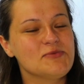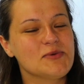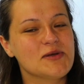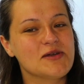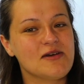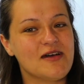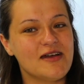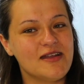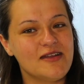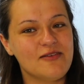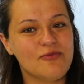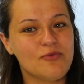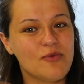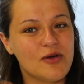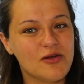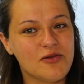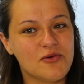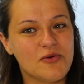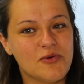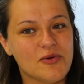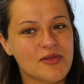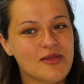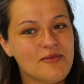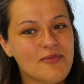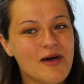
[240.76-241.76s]
we're kind of one
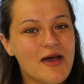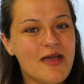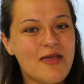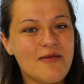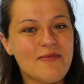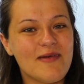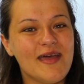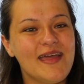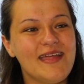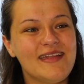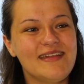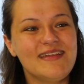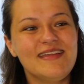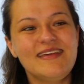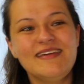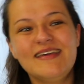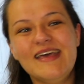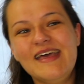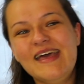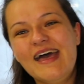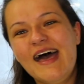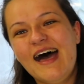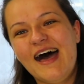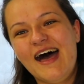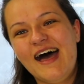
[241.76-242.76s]
all at the moment.
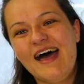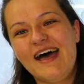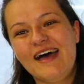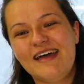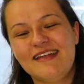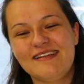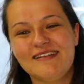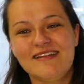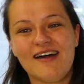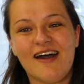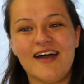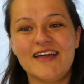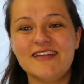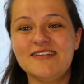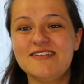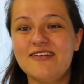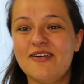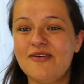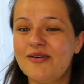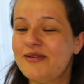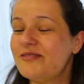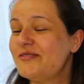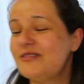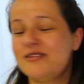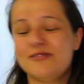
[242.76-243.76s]
And I
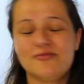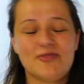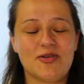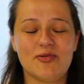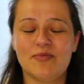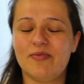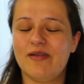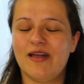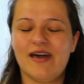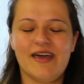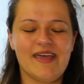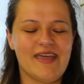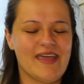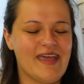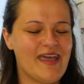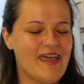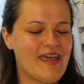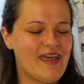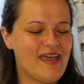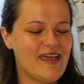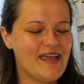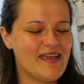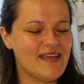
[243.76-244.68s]
know I really want to apply here.